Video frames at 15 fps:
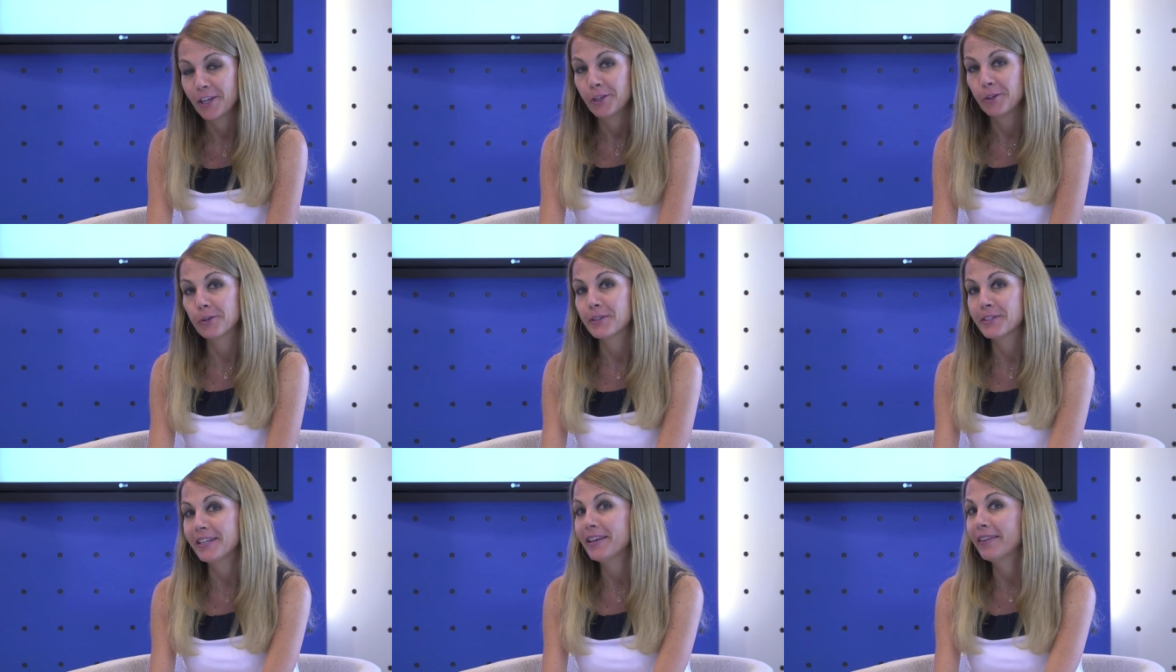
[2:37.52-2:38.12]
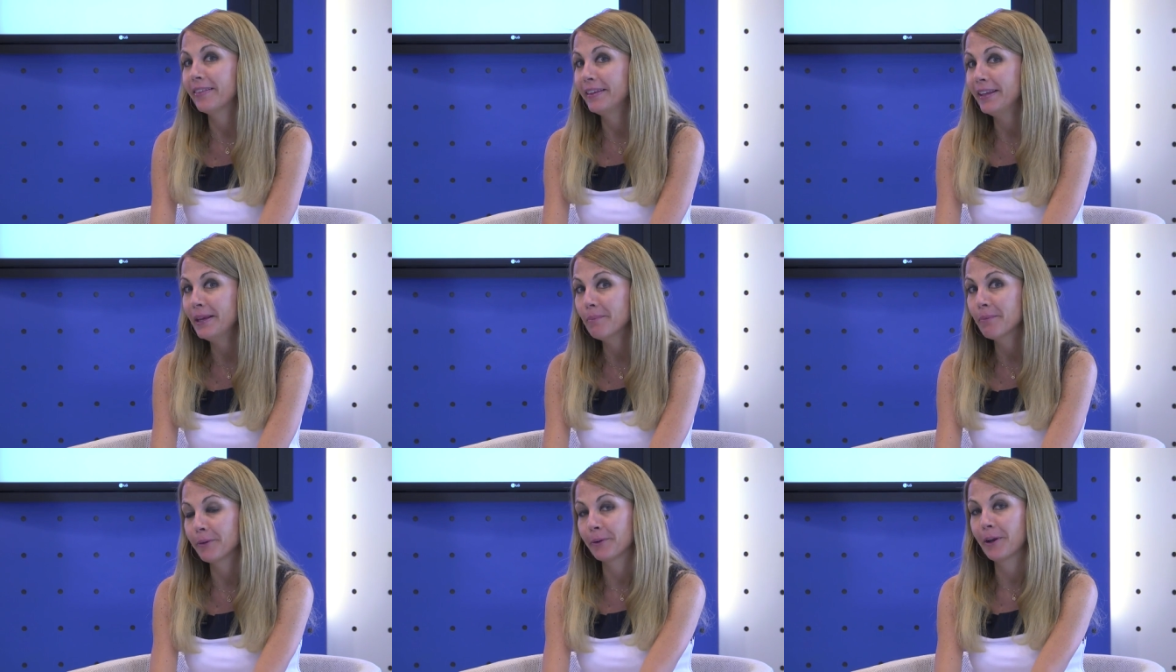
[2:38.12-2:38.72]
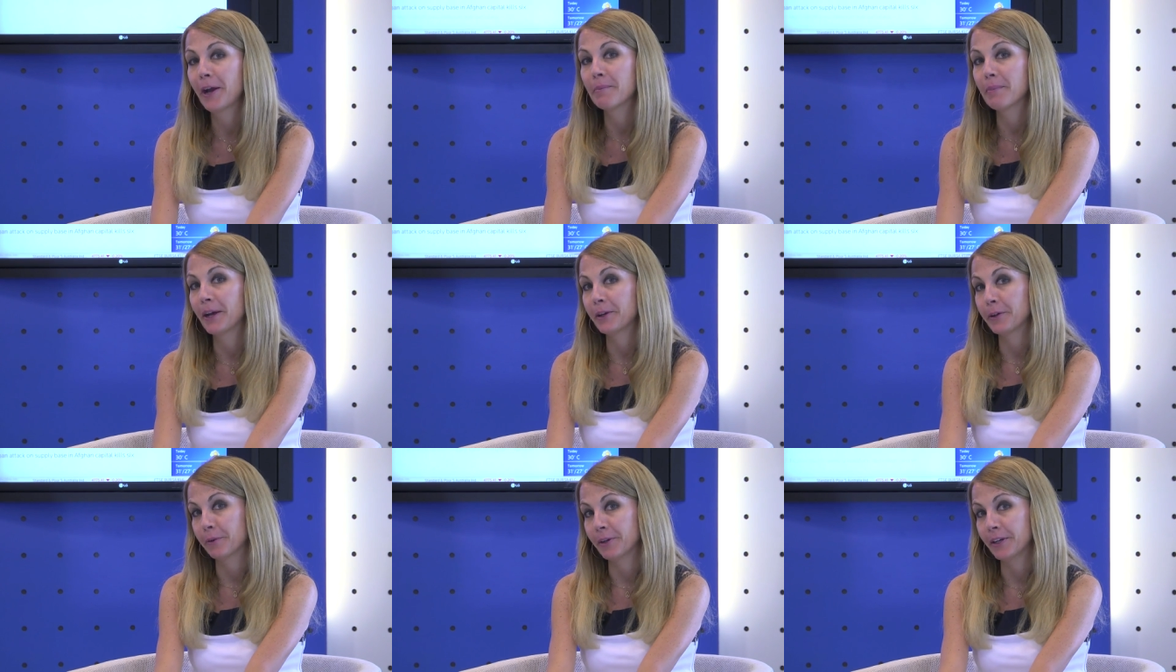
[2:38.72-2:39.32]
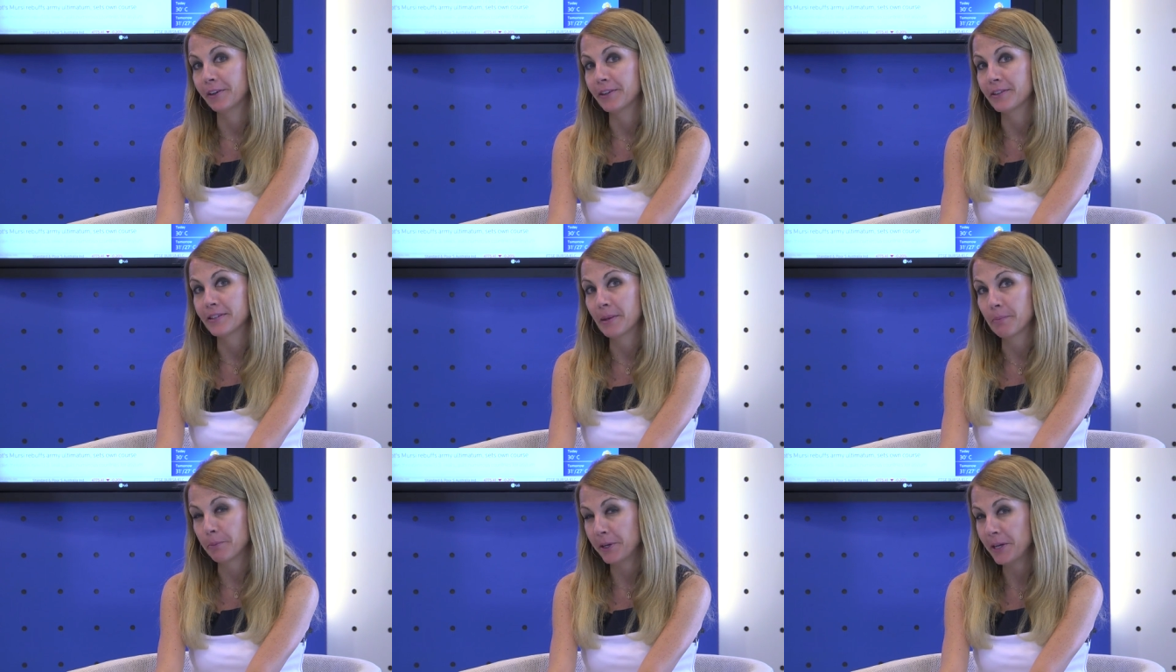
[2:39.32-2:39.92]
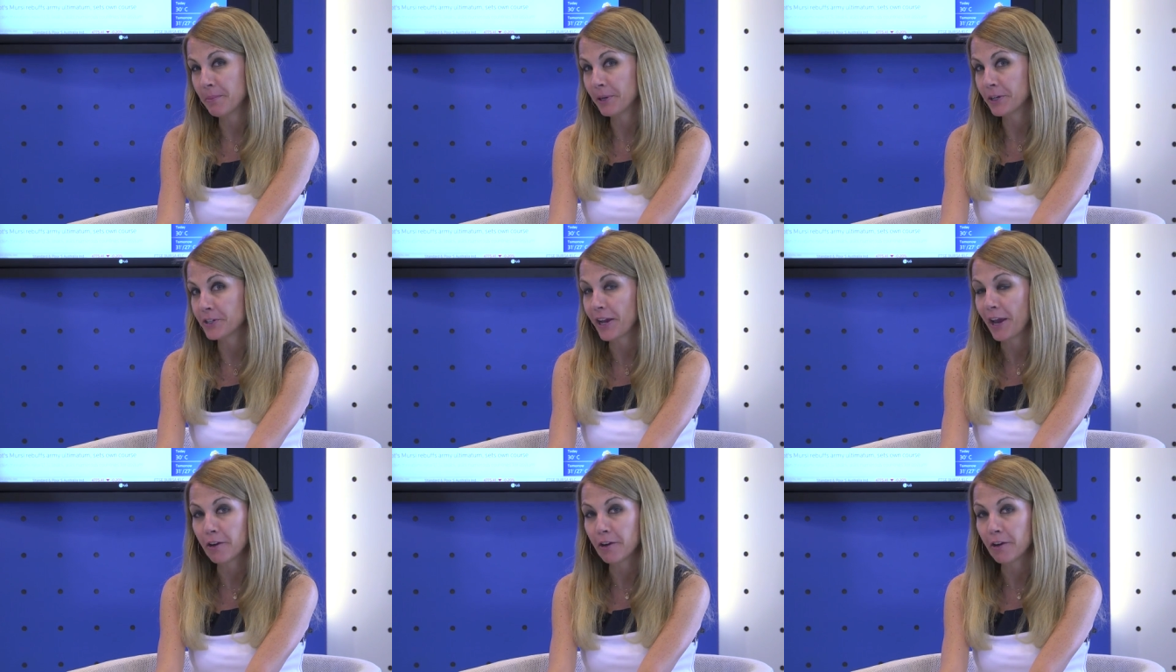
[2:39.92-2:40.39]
You'll see a theme throughout my career is that pretty much